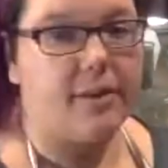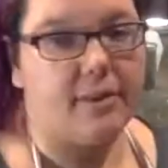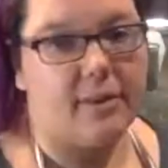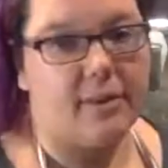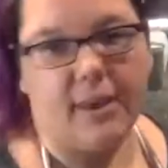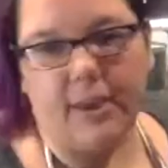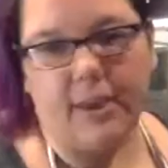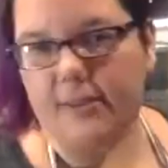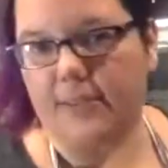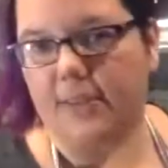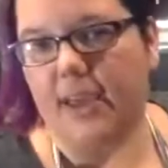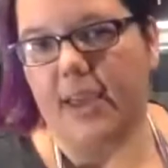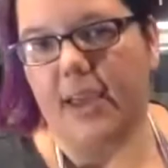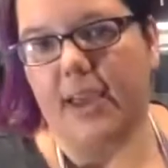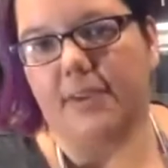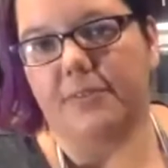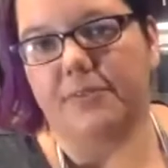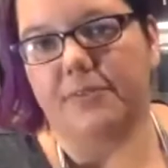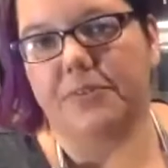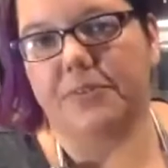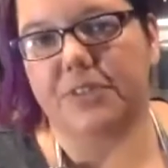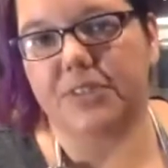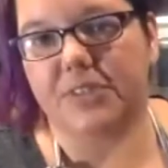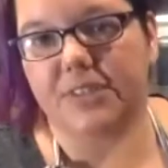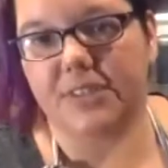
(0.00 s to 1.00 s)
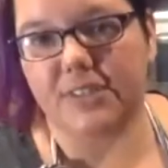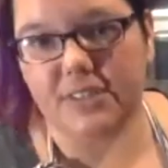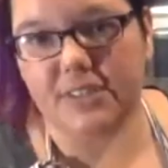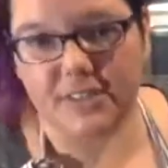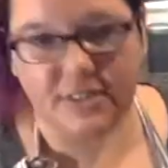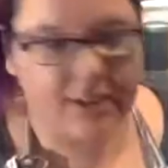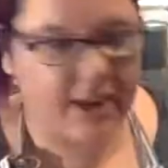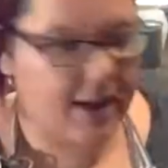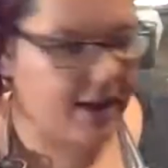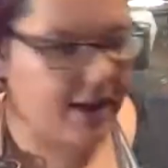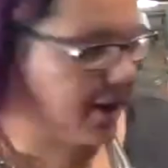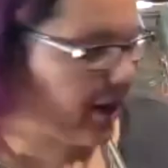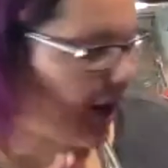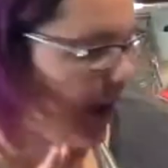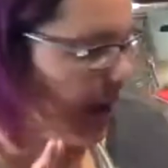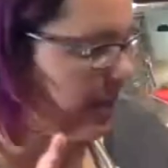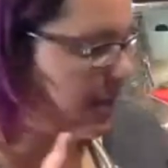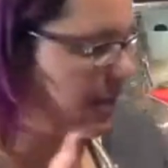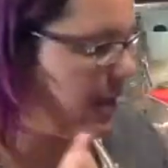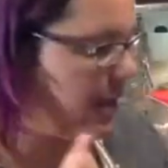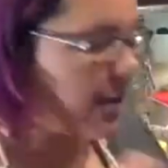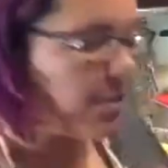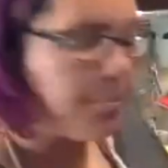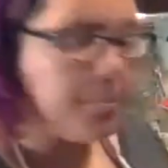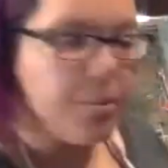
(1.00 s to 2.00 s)
Like they have, they I
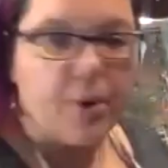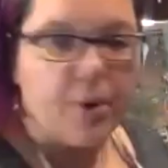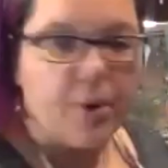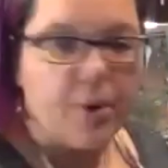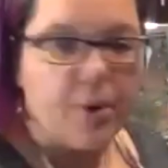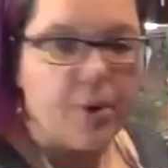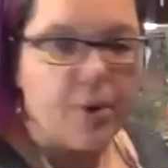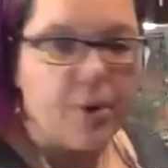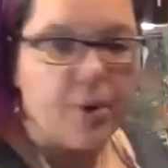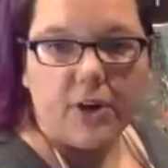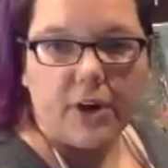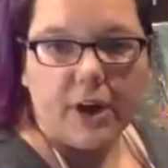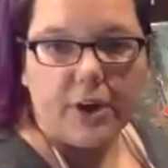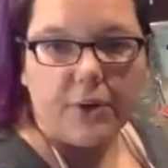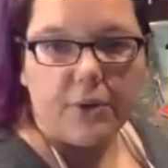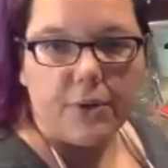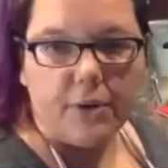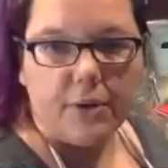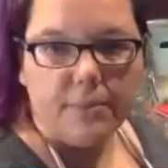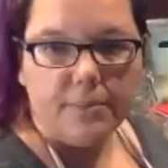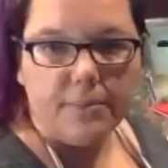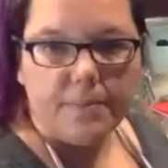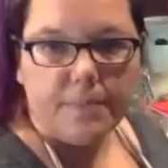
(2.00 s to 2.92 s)
let it boil for an hour